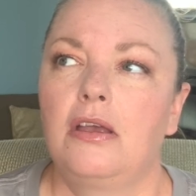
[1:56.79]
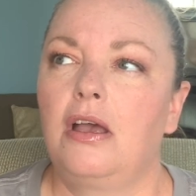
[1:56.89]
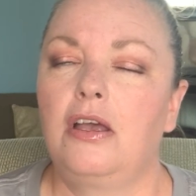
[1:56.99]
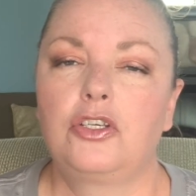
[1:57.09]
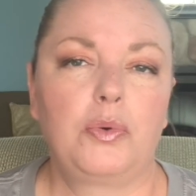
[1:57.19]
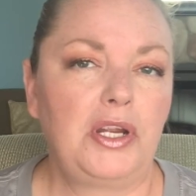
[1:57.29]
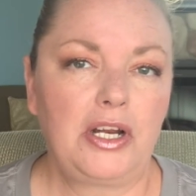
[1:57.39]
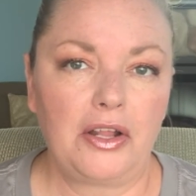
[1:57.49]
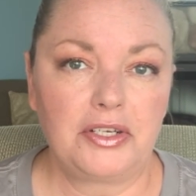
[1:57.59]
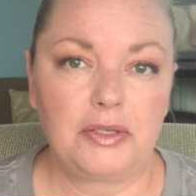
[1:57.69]
uh,
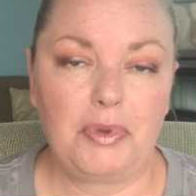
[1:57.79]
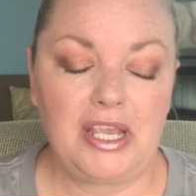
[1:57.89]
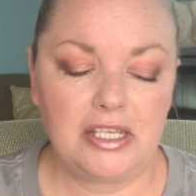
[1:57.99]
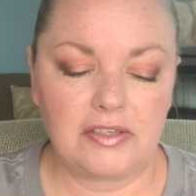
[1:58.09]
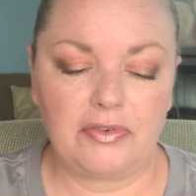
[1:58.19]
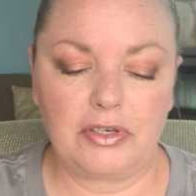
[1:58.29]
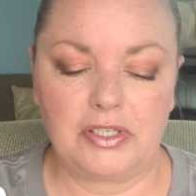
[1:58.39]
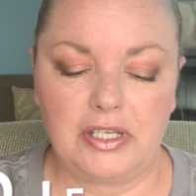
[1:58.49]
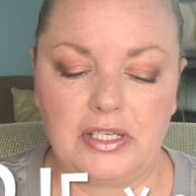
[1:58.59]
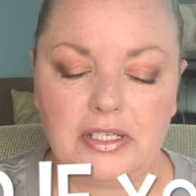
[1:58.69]
$20 a piece
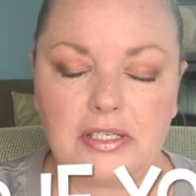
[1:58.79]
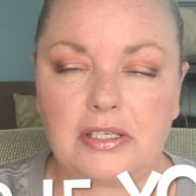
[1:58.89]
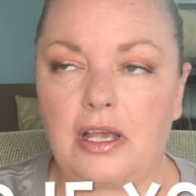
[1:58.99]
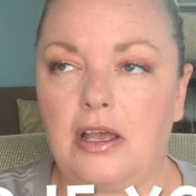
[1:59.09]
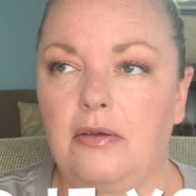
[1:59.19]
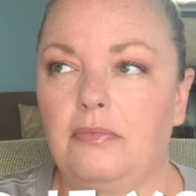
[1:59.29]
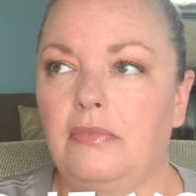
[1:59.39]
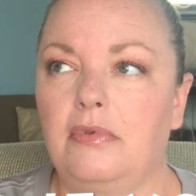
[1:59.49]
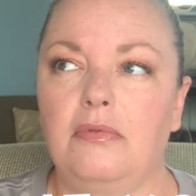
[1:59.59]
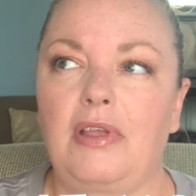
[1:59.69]
versus
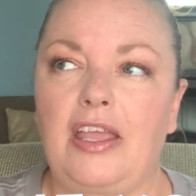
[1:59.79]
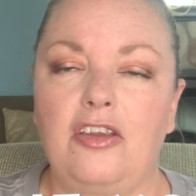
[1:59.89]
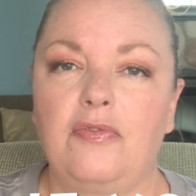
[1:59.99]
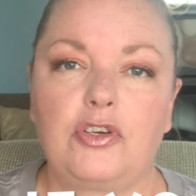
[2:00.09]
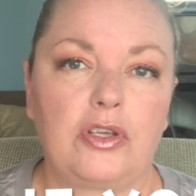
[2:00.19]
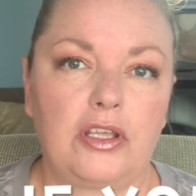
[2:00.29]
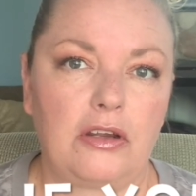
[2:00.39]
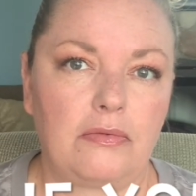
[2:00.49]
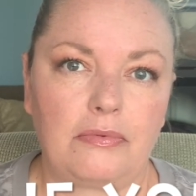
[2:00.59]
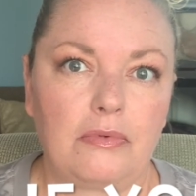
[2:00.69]
um, like individually
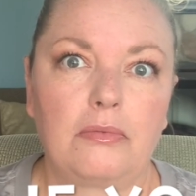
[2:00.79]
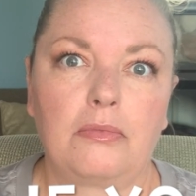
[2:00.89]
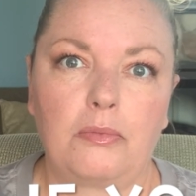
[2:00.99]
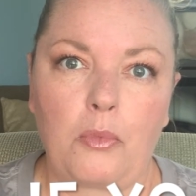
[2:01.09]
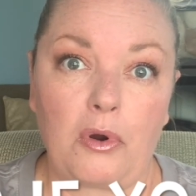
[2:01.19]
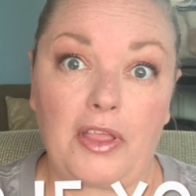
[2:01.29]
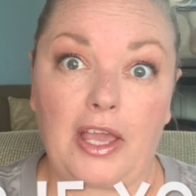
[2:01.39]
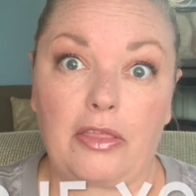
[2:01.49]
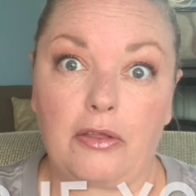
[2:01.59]
they're more like